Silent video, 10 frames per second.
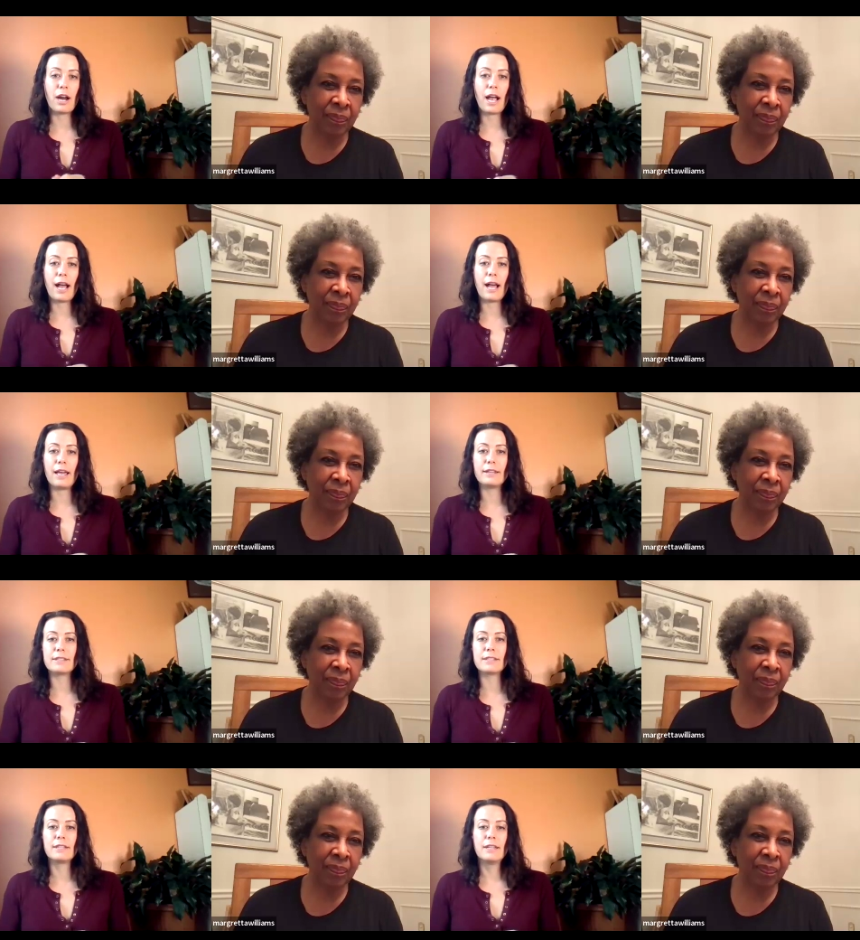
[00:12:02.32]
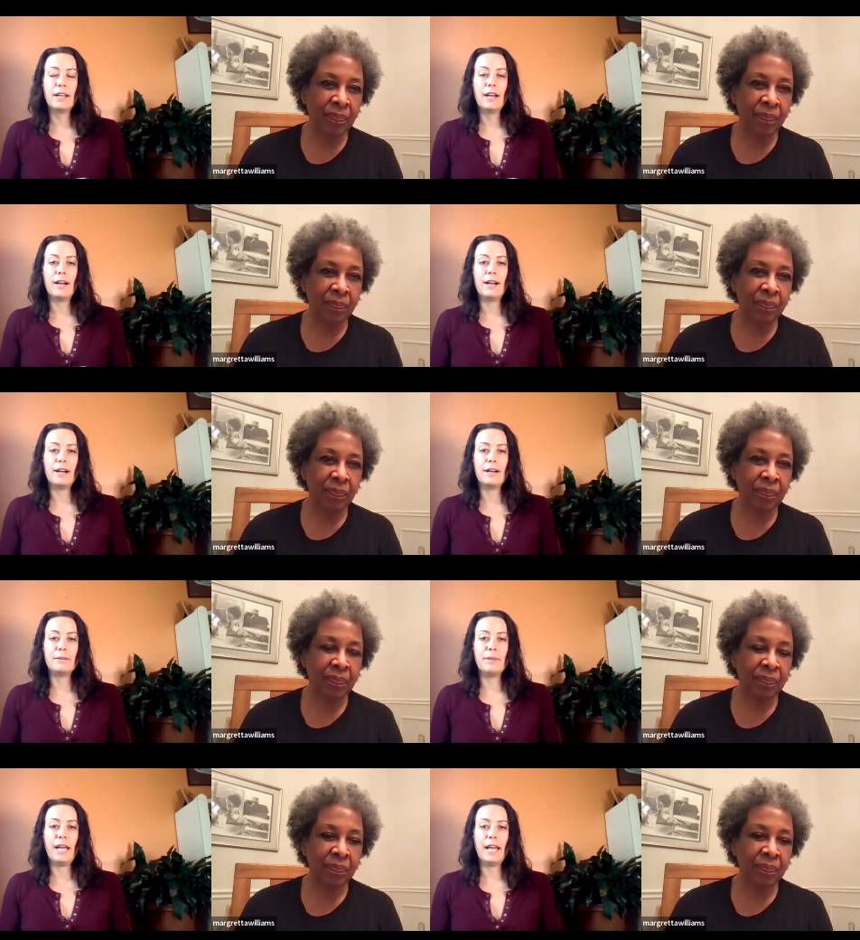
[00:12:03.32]
Speaker 1: are at,
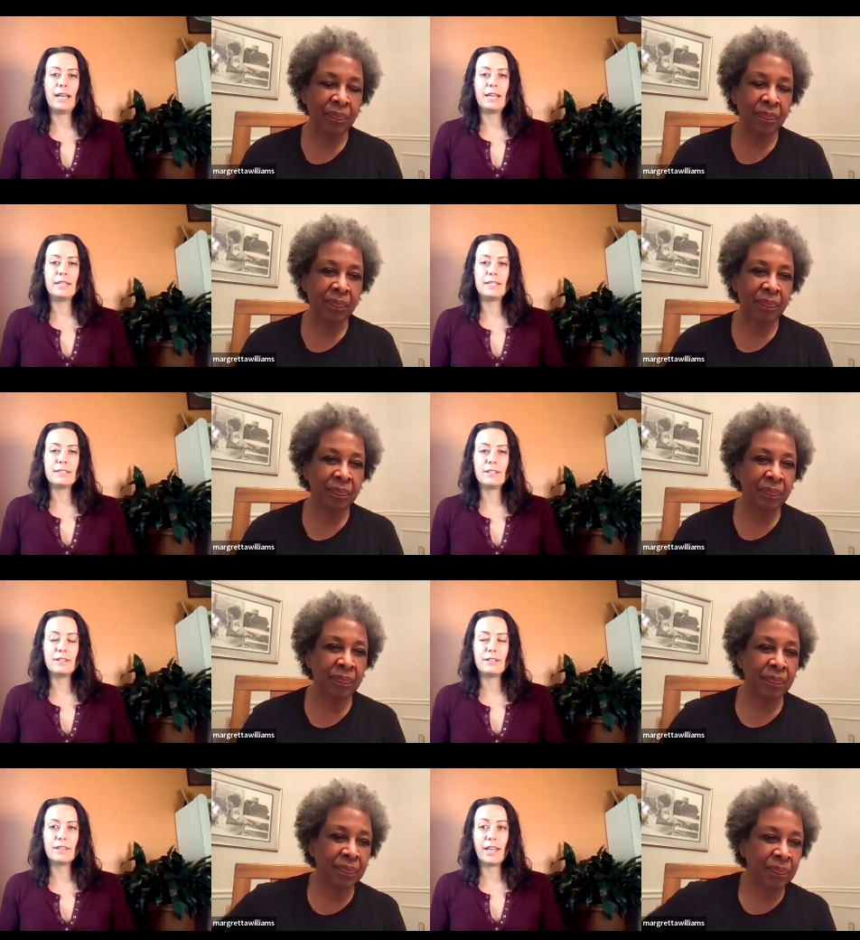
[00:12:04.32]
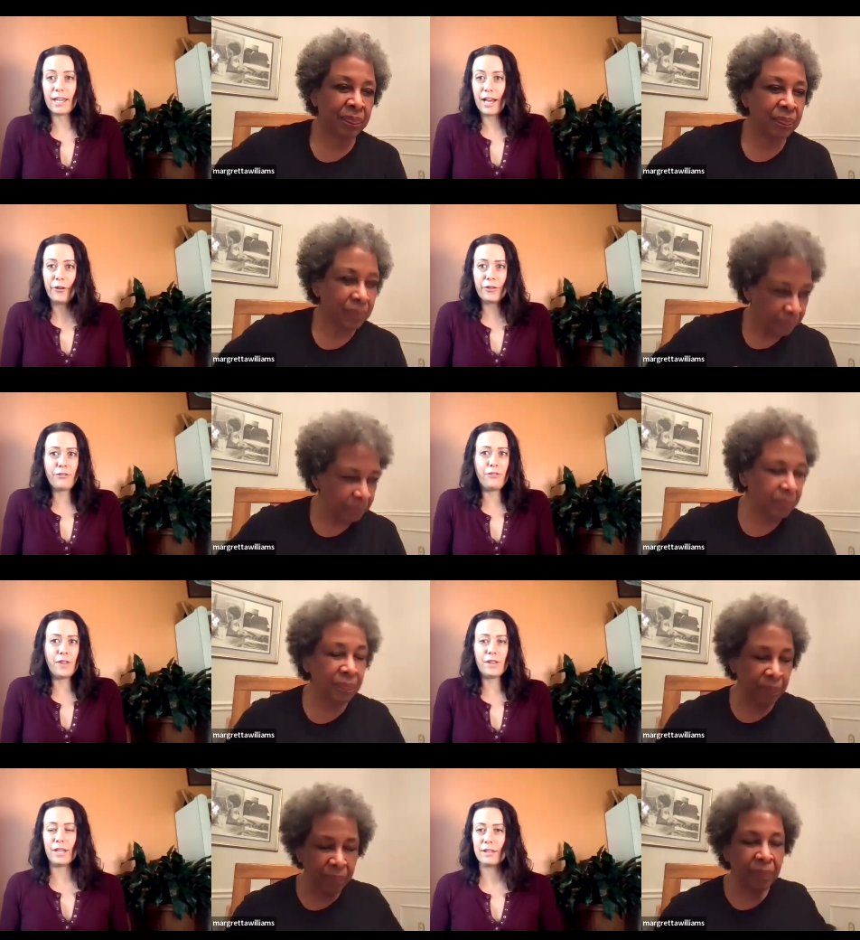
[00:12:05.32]
um, and like how you're
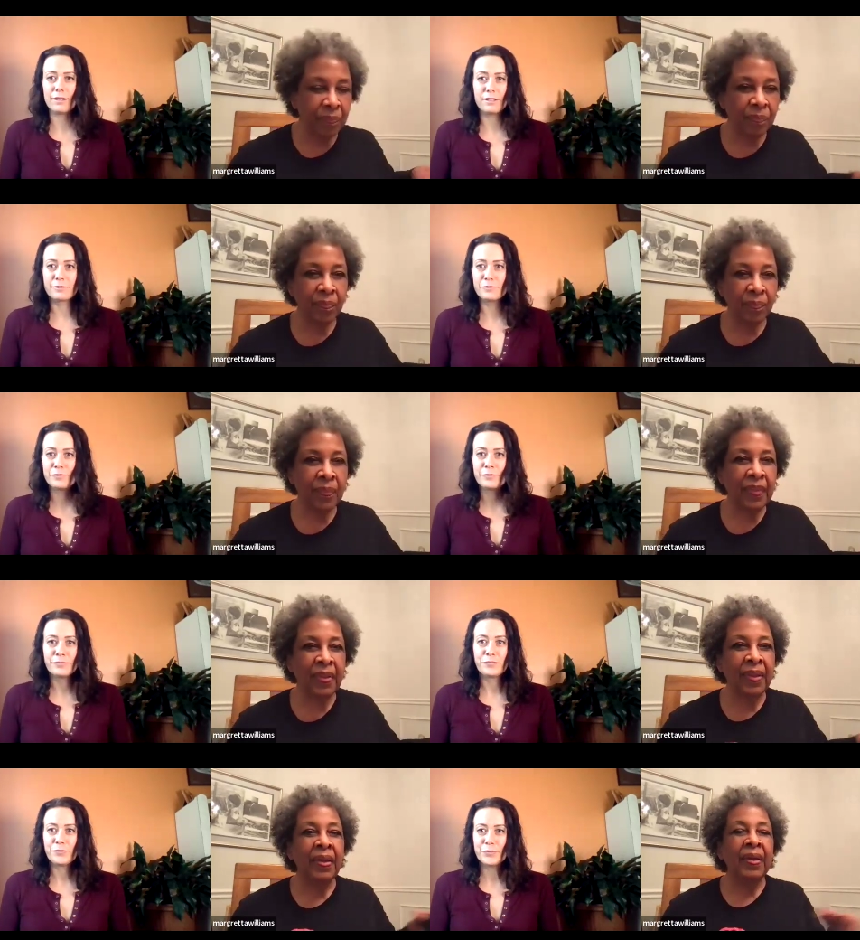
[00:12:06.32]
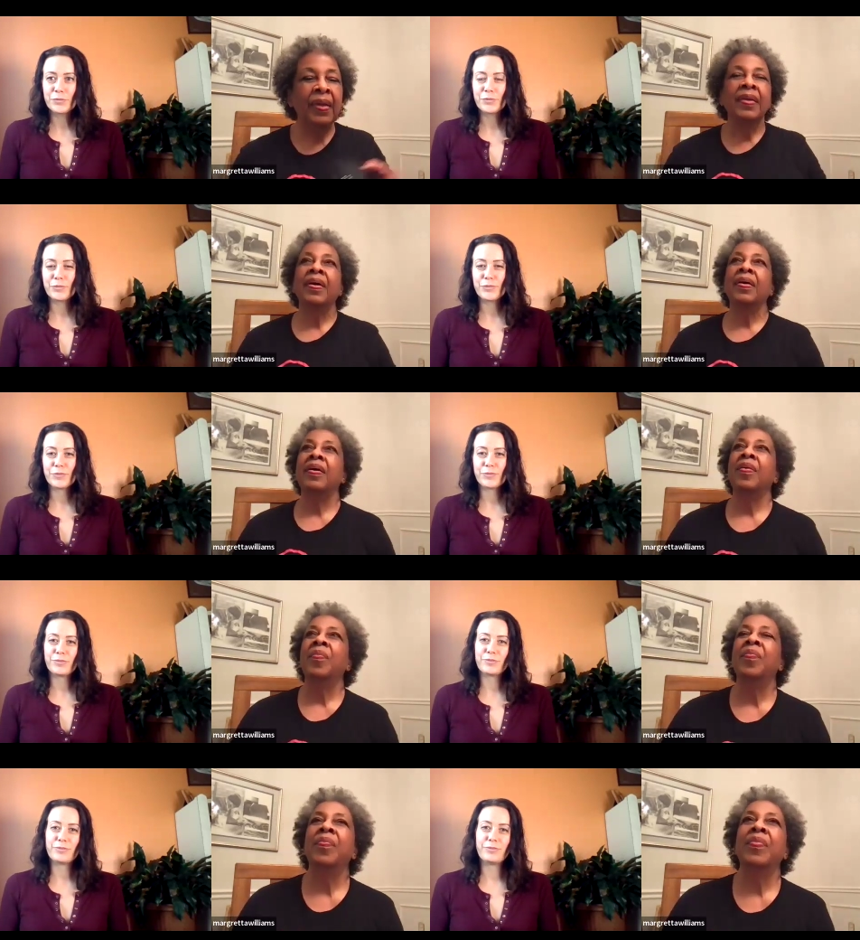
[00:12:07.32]
feeling.
Speaker 2: Yeah.
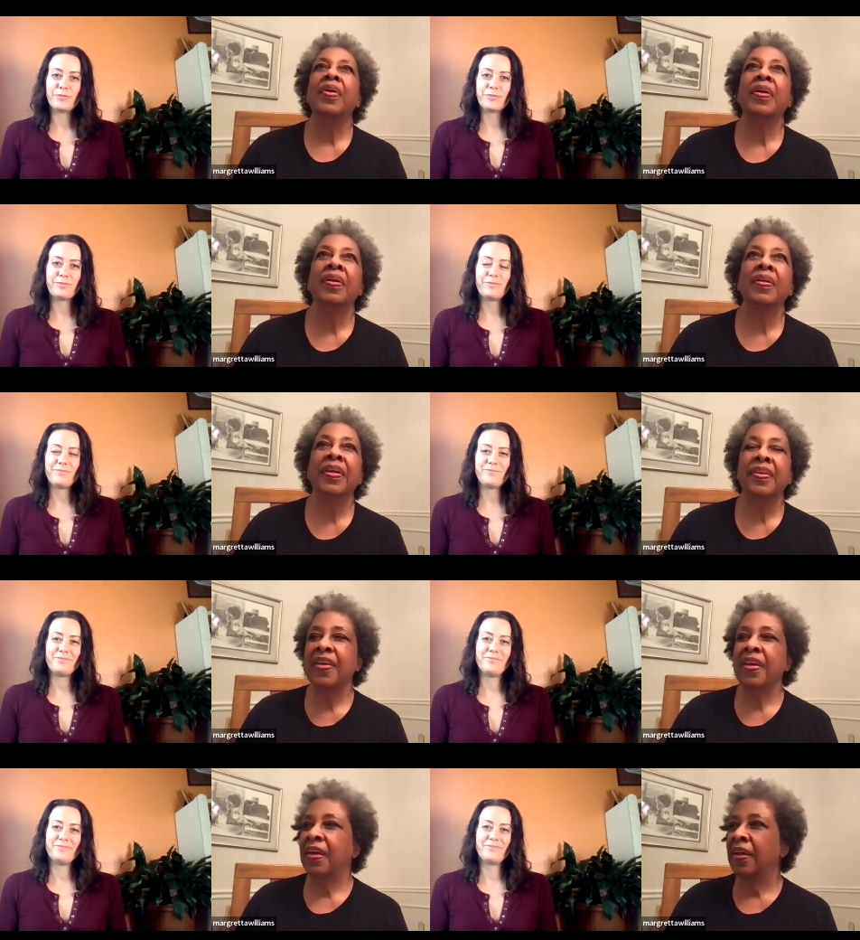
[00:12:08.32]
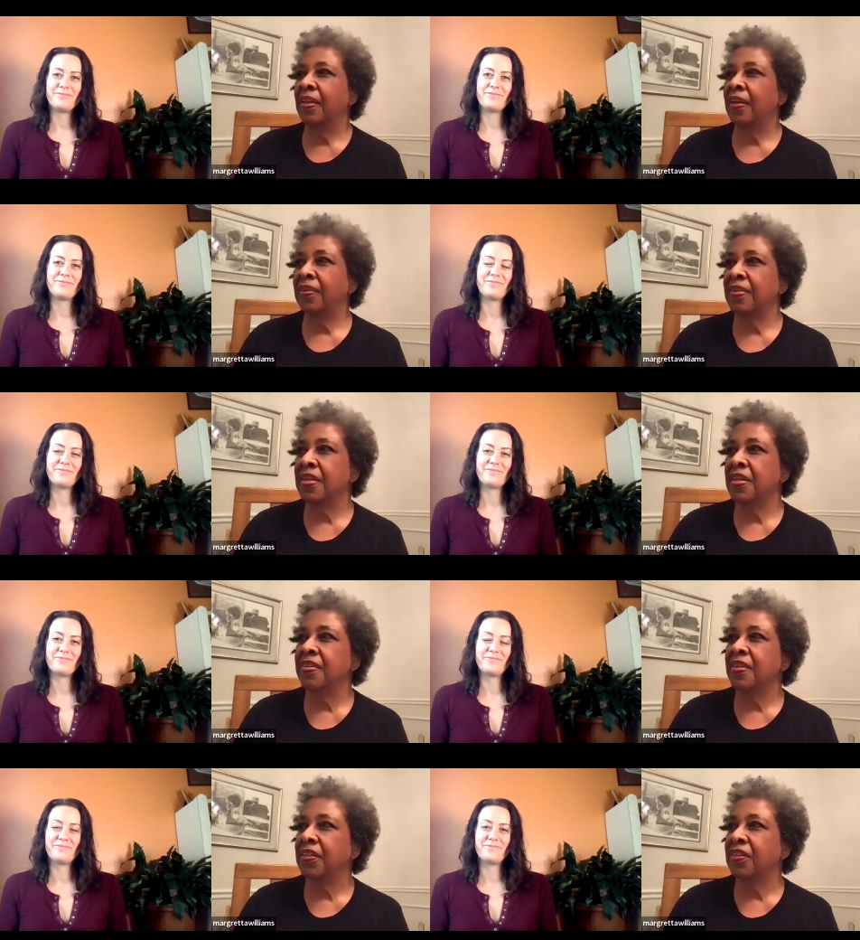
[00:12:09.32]
Um, like I say, I, I
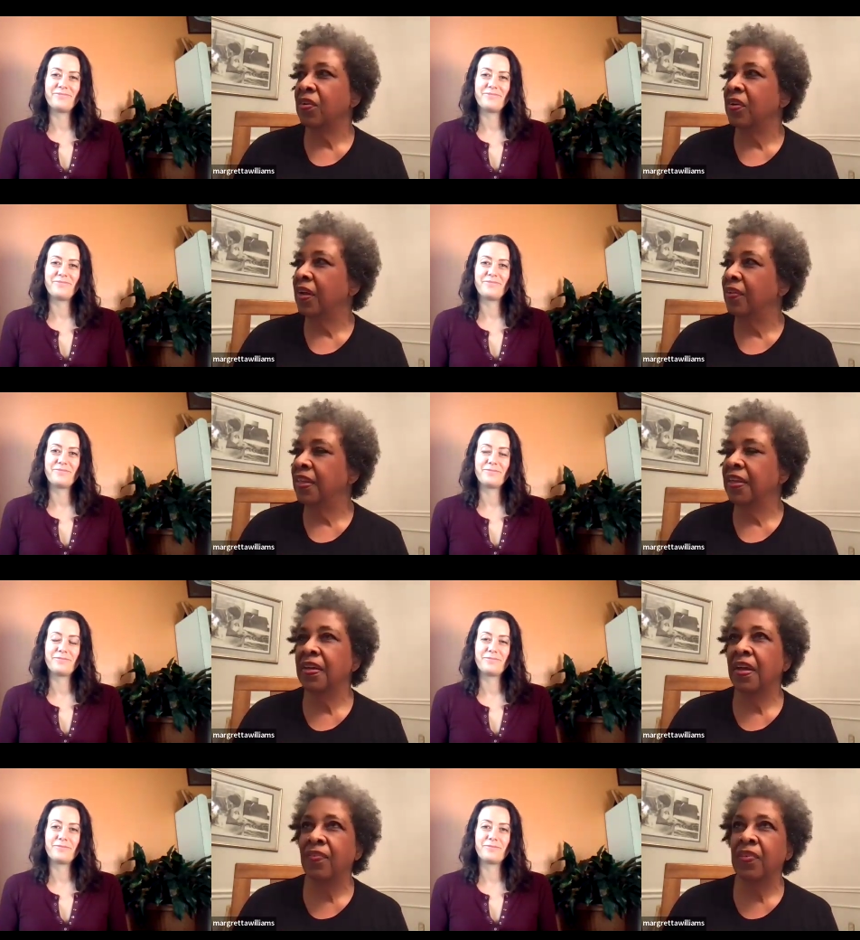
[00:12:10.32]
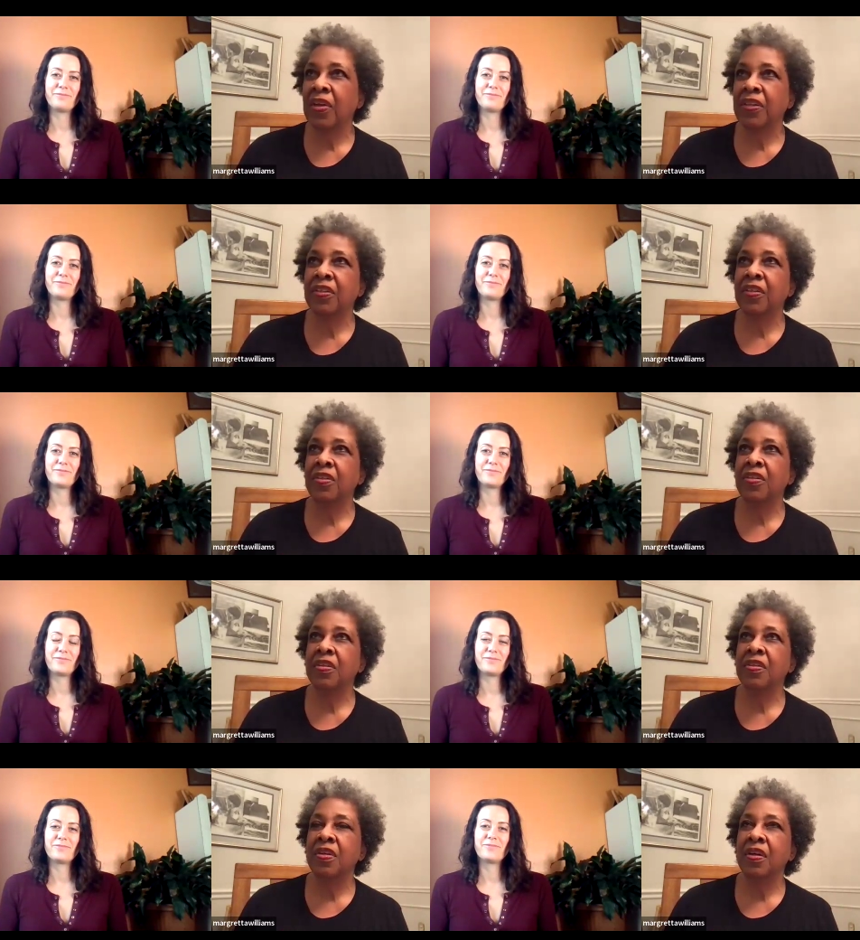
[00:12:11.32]
since I started, I think I've lost
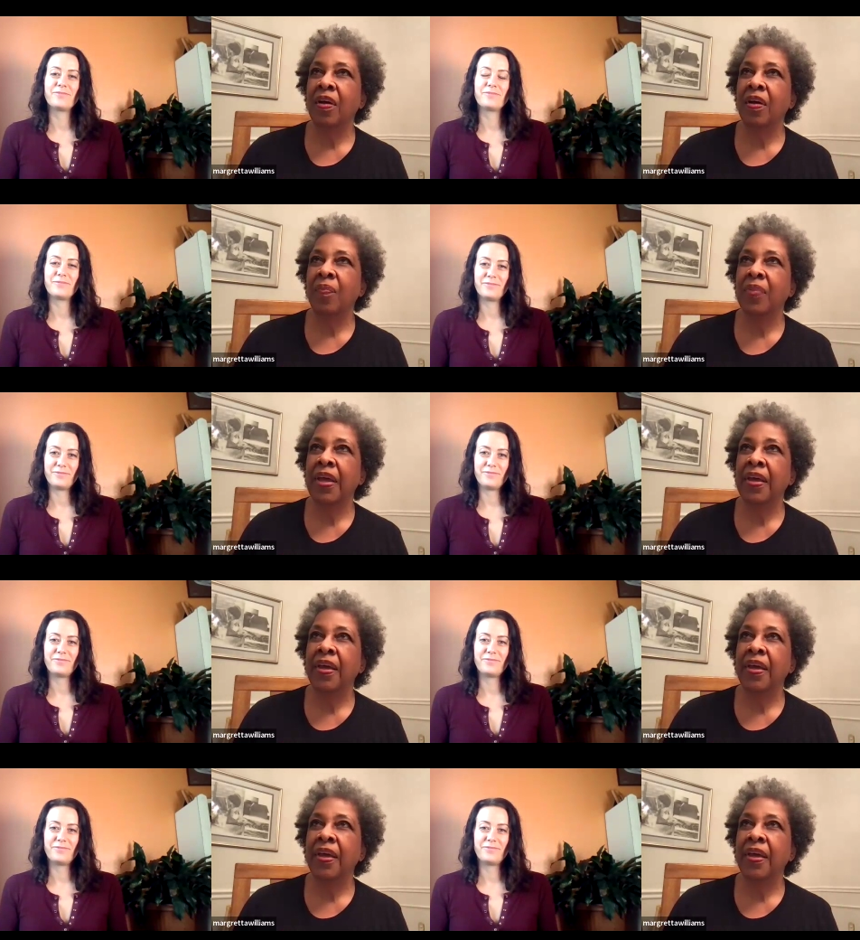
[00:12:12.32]
um,